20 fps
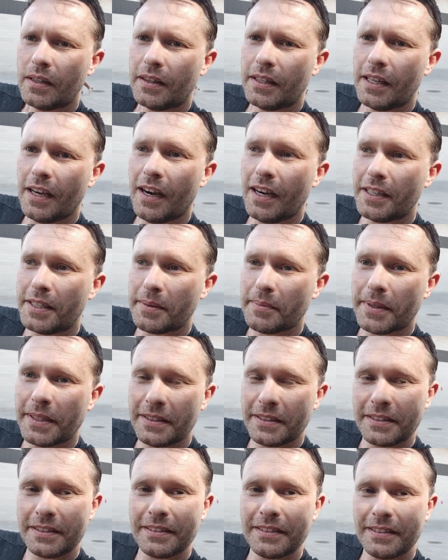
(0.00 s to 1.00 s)
the
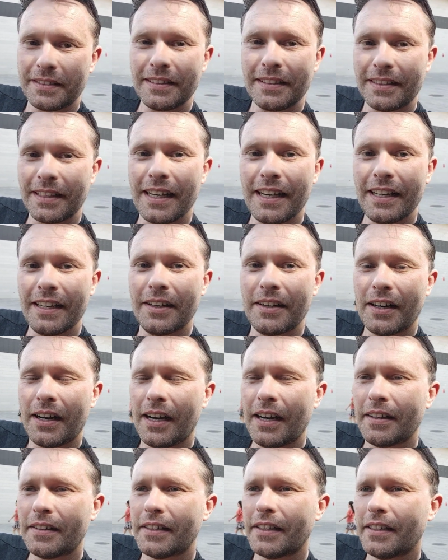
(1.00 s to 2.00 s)
arguments there
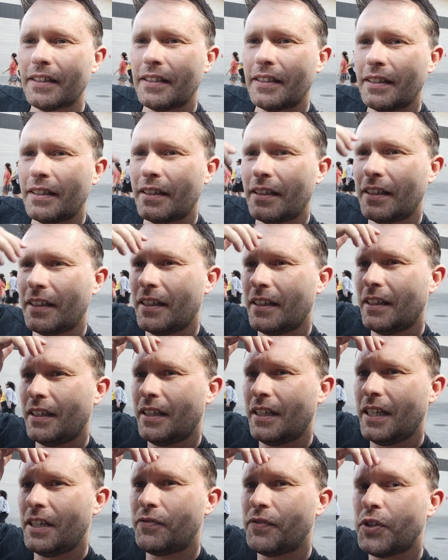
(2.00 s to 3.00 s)
are that
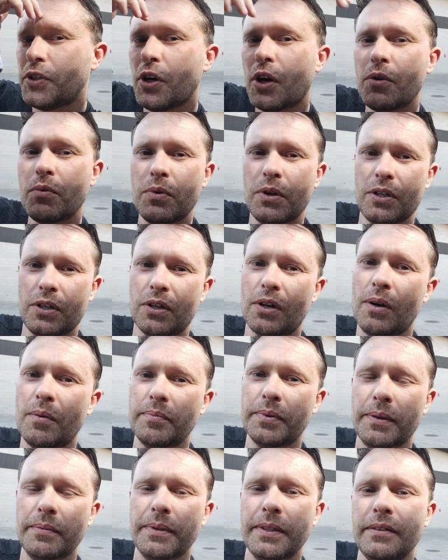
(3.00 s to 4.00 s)
if you don't want a
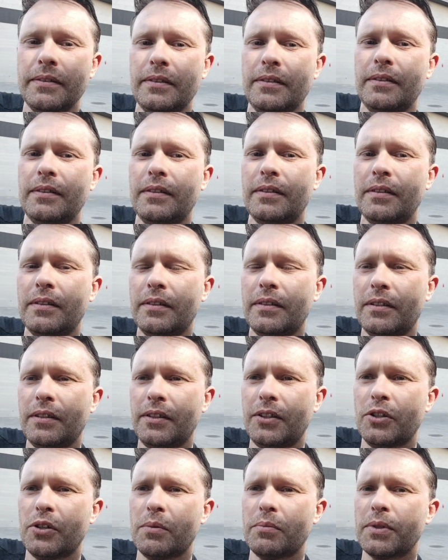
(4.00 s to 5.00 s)
compliment,
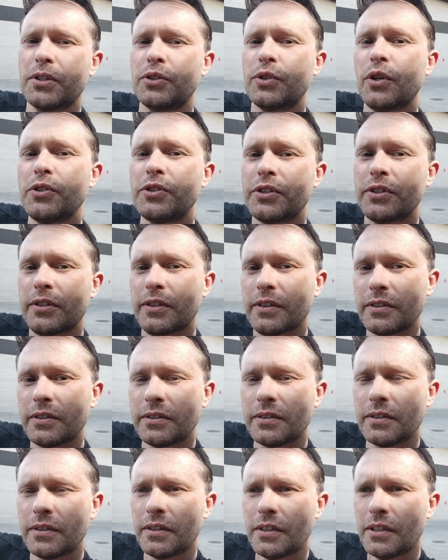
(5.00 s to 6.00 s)
you're a
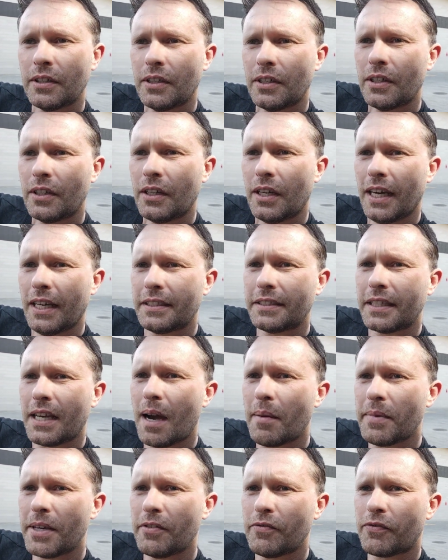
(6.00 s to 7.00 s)
misogynist. It's
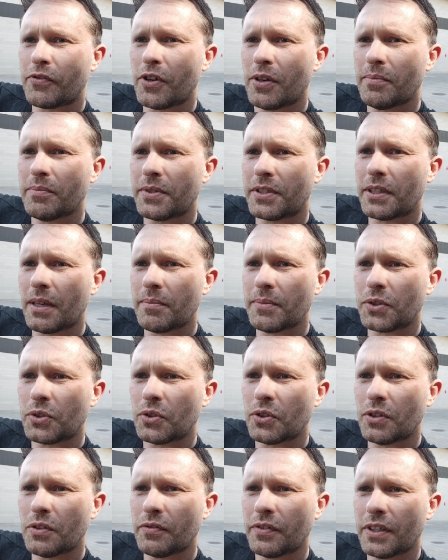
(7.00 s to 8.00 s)
coming from some
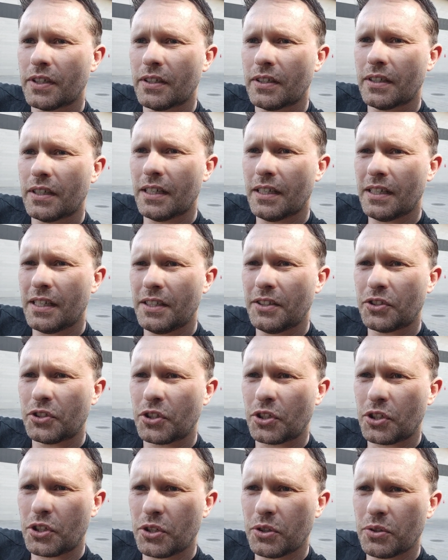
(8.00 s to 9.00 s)
sort of an
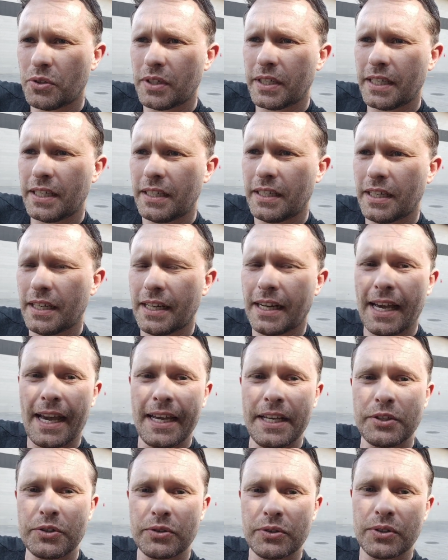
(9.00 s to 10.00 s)
insecurity and a
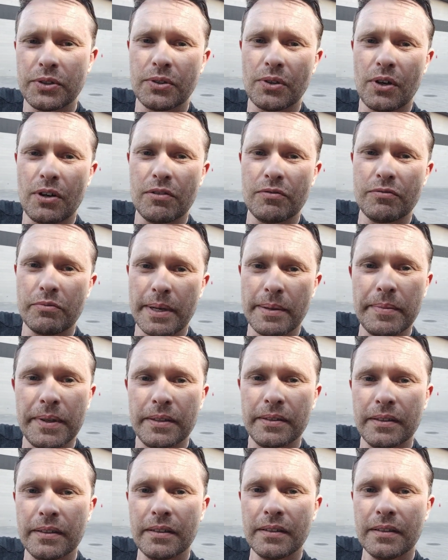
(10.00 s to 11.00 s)
hatred of women.